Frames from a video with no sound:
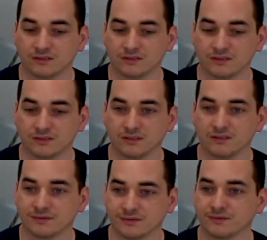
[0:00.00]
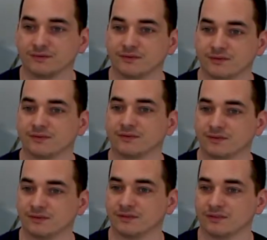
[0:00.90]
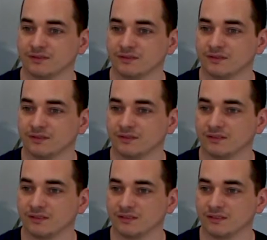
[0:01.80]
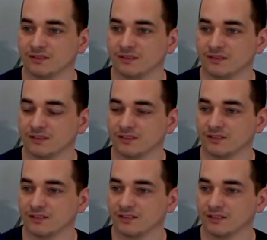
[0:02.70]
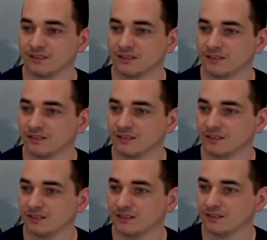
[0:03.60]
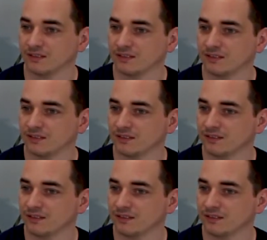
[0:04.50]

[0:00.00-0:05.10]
[no speech]